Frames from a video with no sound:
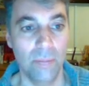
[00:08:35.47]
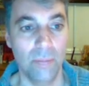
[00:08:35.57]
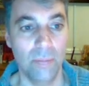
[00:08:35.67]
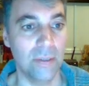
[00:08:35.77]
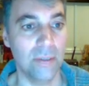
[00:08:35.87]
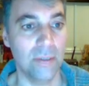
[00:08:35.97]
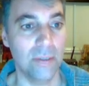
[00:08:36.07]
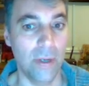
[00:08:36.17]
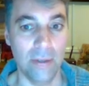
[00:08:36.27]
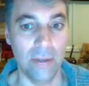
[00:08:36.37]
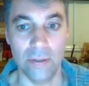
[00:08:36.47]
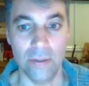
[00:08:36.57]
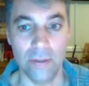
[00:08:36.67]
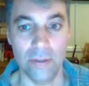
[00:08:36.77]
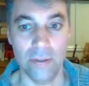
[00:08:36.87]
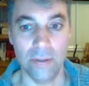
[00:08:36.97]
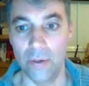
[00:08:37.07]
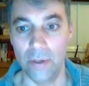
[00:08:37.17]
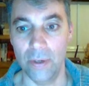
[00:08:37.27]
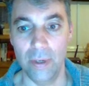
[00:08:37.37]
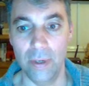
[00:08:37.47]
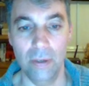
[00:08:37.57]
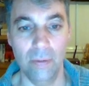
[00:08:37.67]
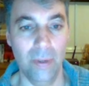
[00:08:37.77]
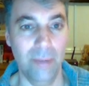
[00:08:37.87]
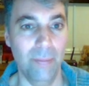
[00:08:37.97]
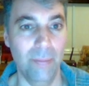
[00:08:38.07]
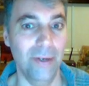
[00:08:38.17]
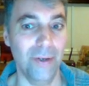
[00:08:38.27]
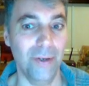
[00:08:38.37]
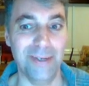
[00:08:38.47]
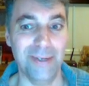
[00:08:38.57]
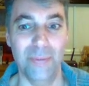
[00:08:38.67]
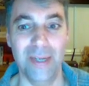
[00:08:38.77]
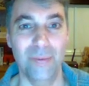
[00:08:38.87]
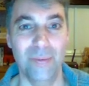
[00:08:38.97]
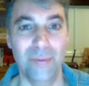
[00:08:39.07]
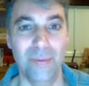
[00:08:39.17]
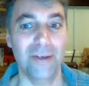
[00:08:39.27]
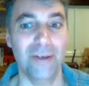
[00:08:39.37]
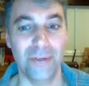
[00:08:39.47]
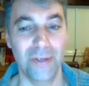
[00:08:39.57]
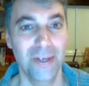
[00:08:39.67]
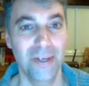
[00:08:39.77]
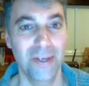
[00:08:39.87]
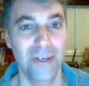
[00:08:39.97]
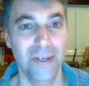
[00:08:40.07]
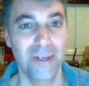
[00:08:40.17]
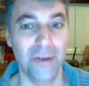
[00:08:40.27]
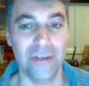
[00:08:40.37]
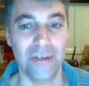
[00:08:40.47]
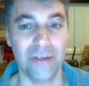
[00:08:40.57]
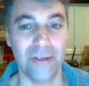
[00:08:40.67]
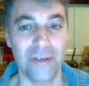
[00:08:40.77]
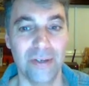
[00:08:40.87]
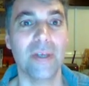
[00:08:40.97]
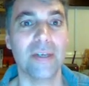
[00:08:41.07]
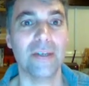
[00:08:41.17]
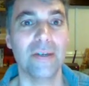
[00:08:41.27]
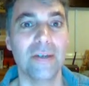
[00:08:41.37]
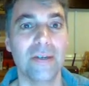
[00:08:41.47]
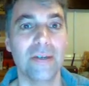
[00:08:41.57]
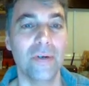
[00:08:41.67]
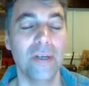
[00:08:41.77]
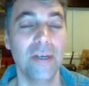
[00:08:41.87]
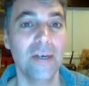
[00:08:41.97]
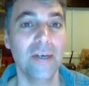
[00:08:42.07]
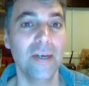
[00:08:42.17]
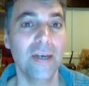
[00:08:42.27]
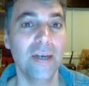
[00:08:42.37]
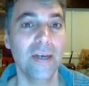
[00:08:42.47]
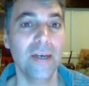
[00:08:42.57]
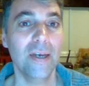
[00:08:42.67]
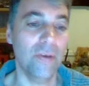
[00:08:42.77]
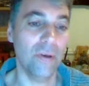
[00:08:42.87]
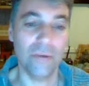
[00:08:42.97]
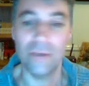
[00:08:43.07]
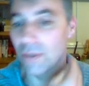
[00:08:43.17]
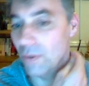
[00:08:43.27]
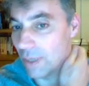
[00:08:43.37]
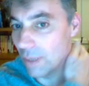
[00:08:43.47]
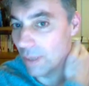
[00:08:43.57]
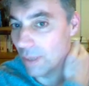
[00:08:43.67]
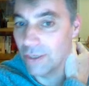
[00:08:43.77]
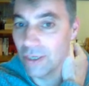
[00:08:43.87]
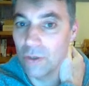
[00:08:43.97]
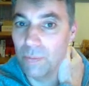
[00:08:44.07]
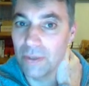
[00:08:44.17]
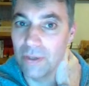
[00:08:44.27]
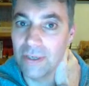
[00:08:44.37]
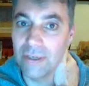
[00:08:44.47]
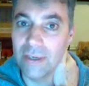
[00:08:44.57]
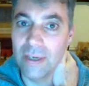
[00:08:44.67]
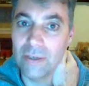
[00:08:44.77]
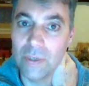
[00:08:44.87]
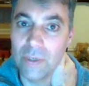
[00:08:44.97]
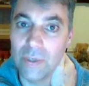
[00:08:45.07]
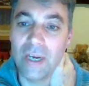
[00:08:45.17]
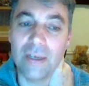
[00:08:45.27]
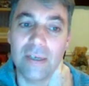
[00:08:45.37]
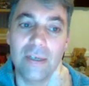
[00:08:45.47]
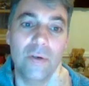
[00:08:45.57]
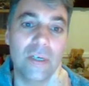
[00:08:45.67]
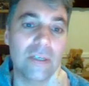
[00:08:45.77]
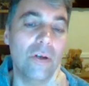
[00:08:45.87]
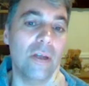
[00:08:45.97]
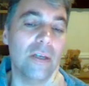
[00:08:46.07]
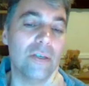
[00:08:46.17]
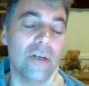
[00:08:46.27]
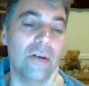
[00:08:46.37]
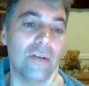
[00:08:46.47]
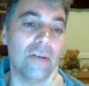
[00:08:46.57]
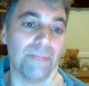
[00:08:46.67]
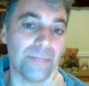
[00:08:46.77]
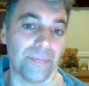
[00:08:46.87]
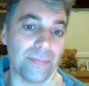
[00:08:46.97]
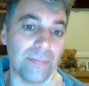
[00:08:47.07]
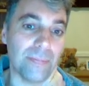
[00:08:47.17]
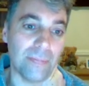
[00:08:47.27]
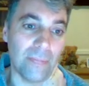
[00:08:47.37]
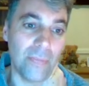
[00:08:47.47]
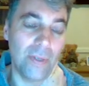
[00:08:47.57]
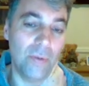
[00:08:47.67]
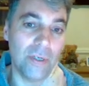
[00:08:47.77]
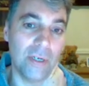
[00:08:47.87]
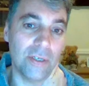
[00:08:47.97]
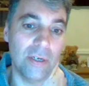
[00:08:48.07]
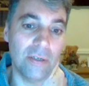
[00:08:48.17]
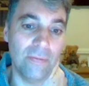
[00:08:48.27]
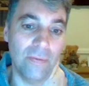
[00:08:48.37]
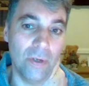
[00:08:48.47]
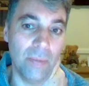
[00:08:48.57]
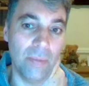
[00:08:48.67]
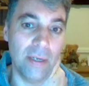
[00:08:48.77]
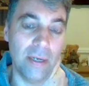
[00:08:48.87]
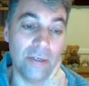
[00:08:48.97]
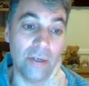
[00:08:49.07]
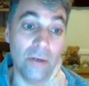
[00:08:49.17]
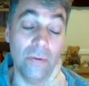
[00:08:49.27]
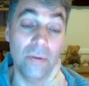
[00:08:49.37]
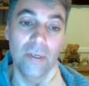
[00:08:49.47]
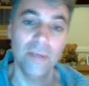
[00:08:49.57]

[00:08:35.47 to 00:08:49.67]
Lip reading: But the way the US dollar is going, we might not get too many more cycles going into the future, but that's another story. Moving on to another piece of the jigsaw puzzle. This is the Swiss franc US dollar chart, which I started following many years ago.